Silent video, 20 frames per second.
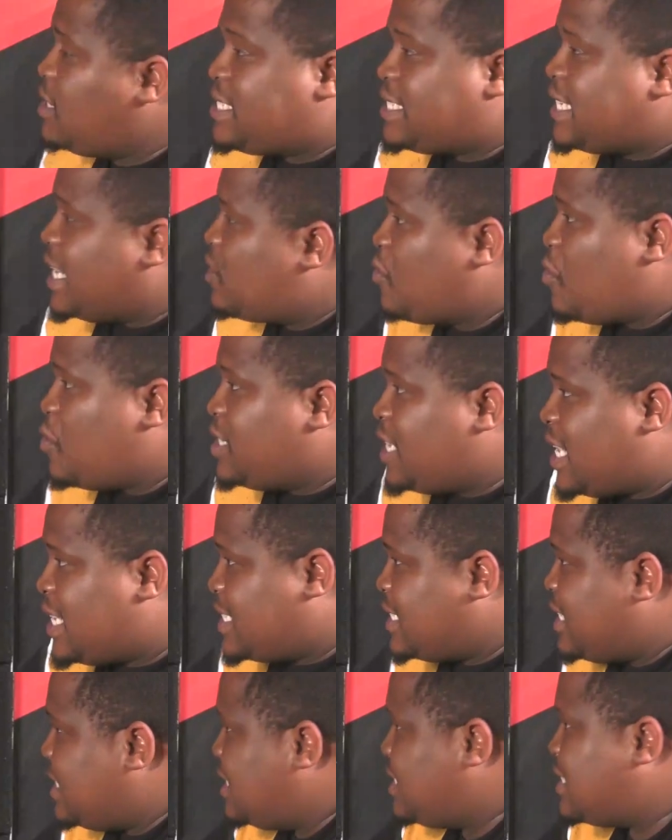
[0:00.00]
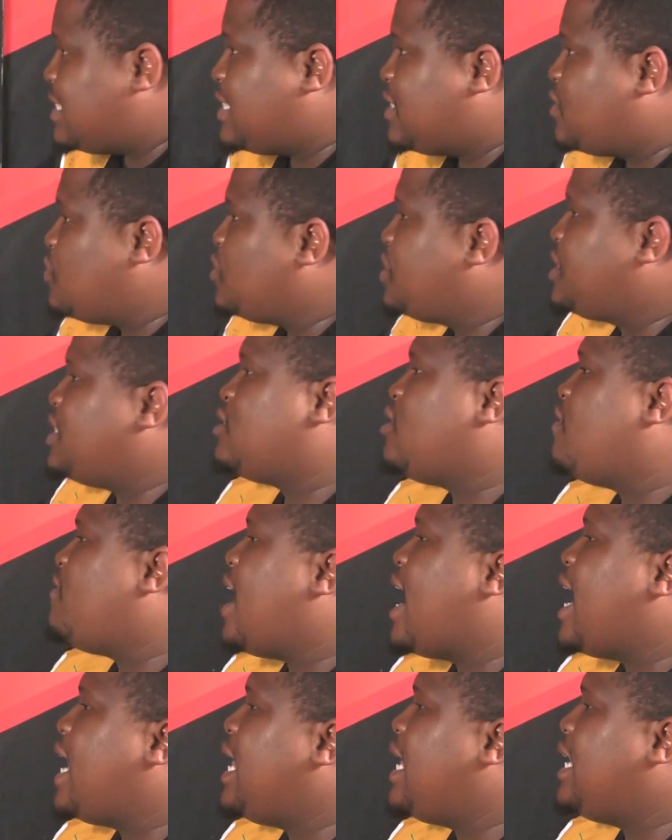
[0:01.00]
stakeholders in an institution of
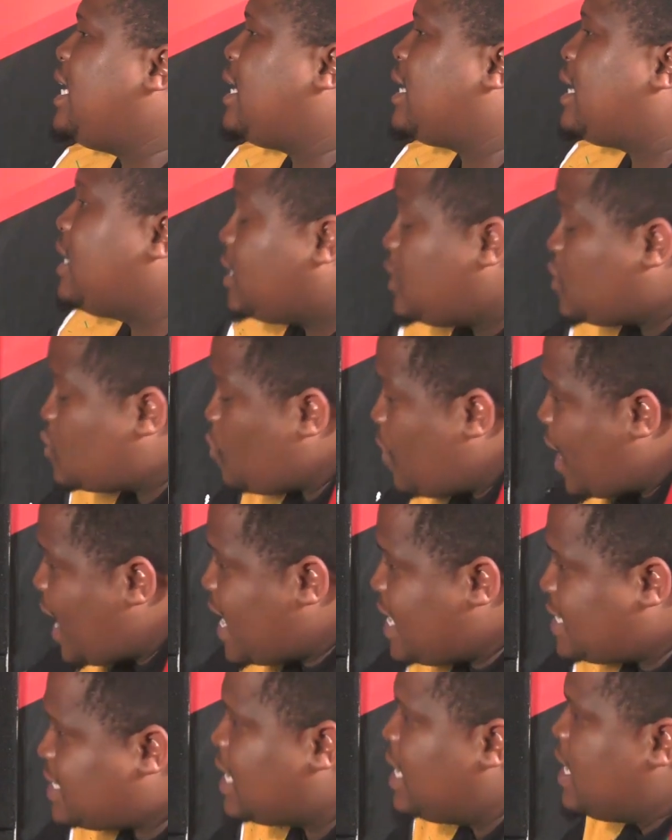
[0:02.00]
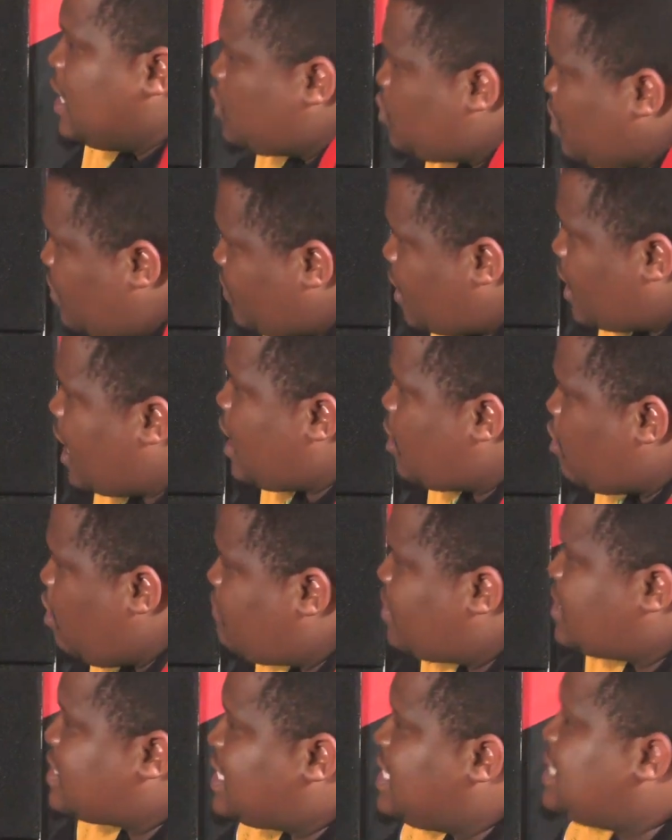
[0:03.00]
higher learning. It is wise to have a
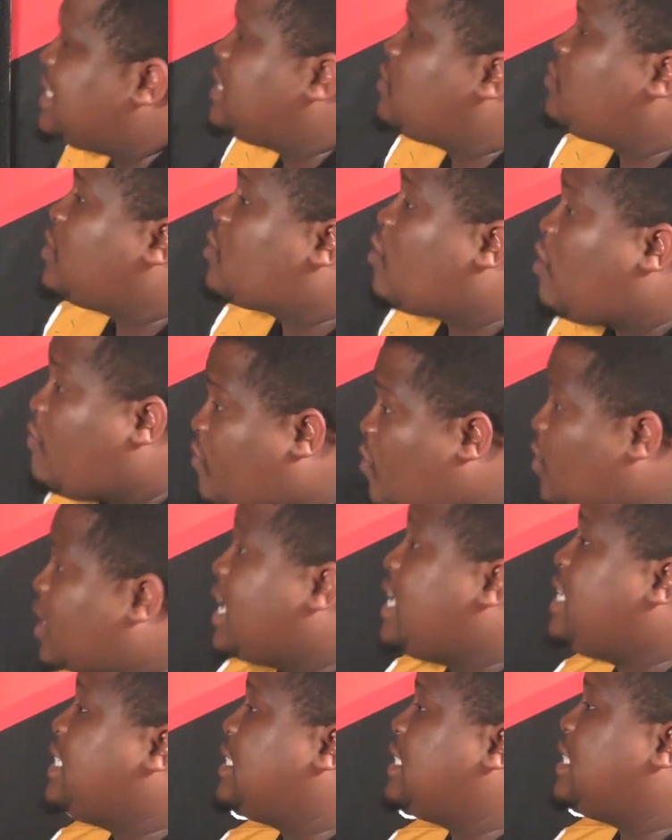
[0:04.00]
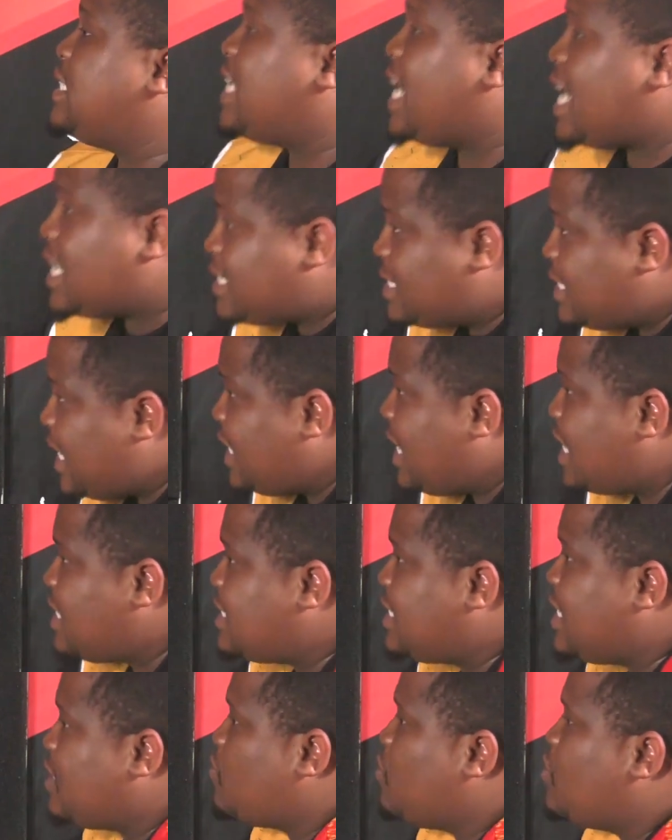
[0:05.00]
conversation with convocation, external
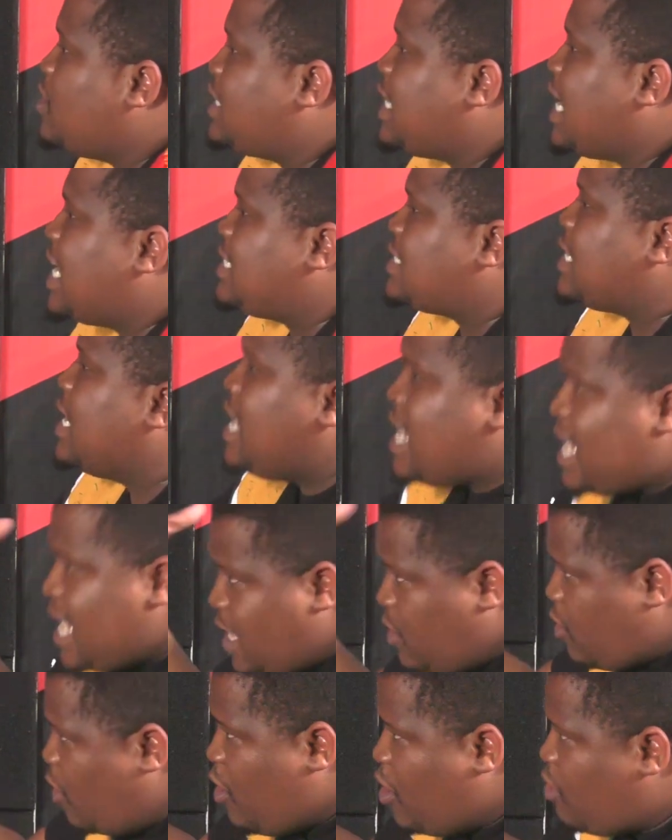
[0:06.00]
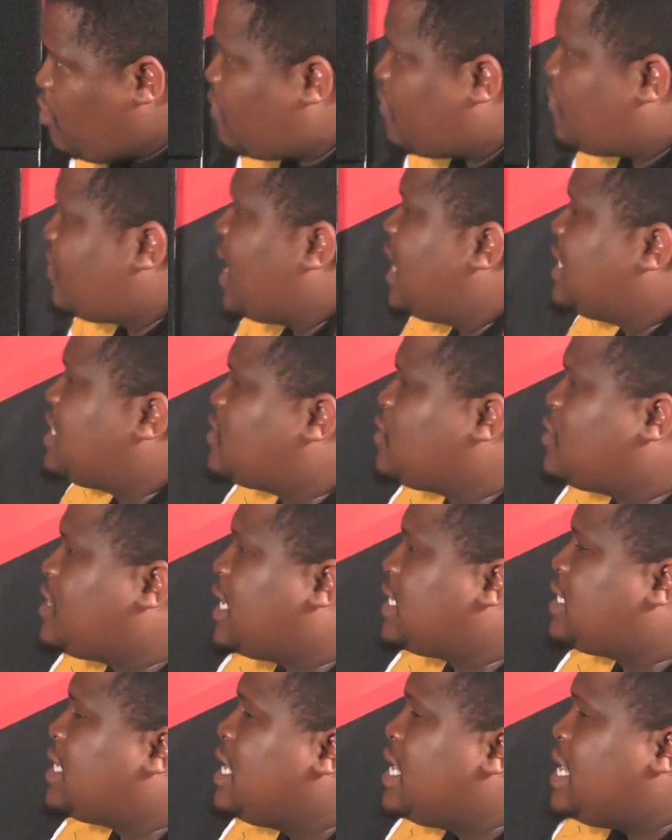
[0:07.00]
stakeholders, and all of that, so
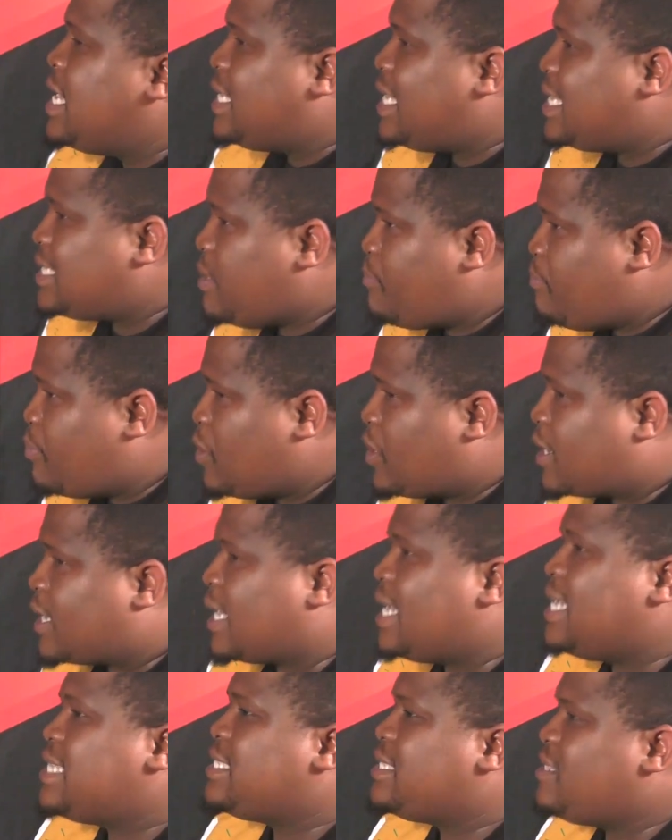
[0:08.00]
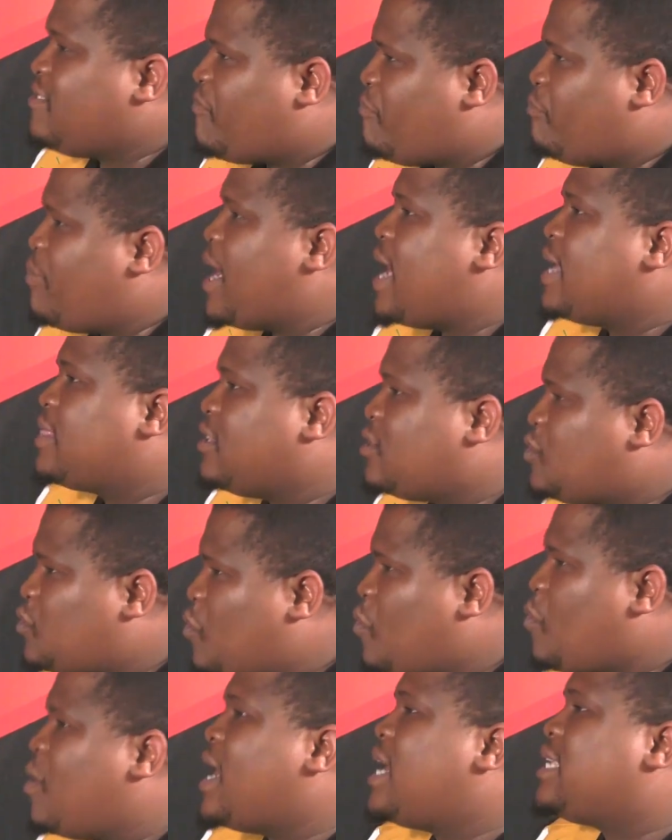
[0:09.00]
that there's a progressive path
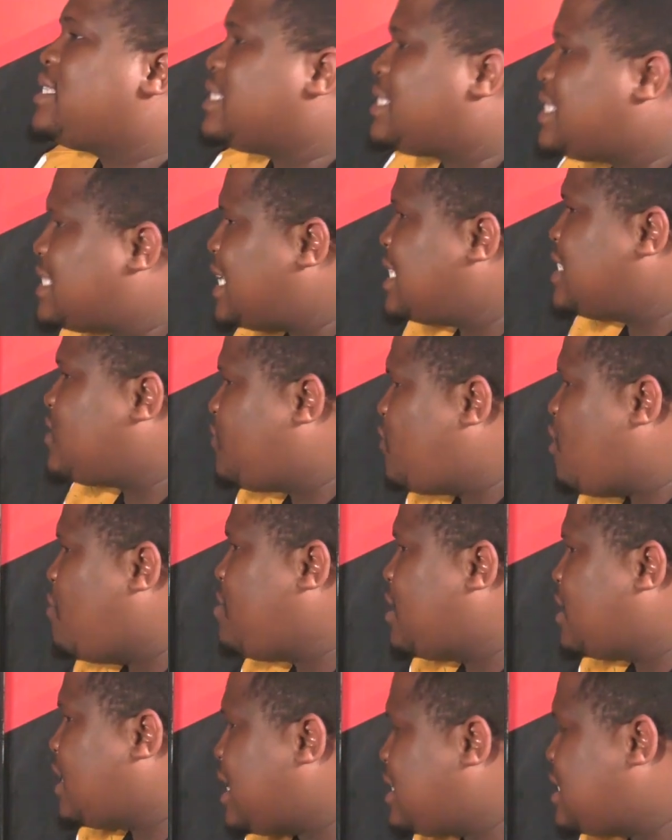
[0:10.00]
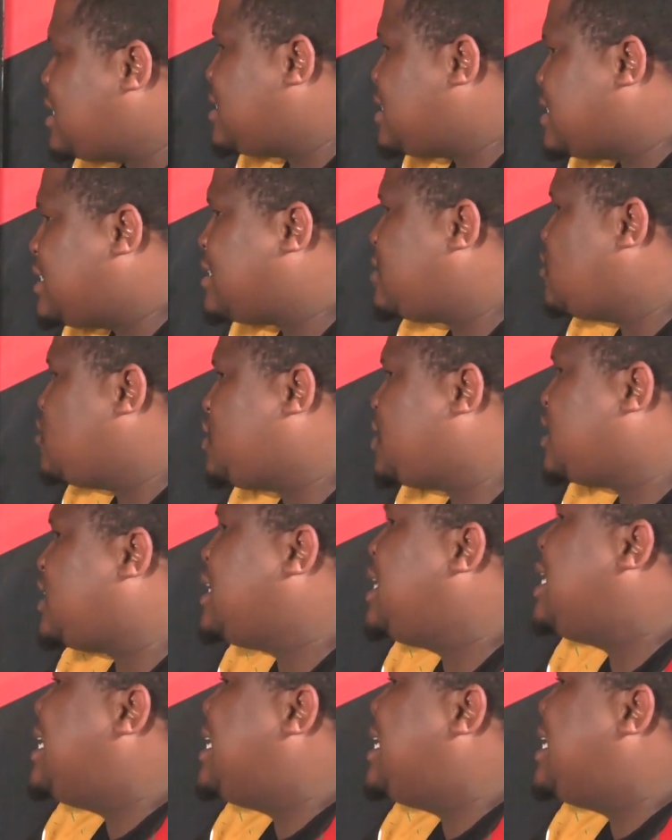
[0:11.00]
towards transforming that institution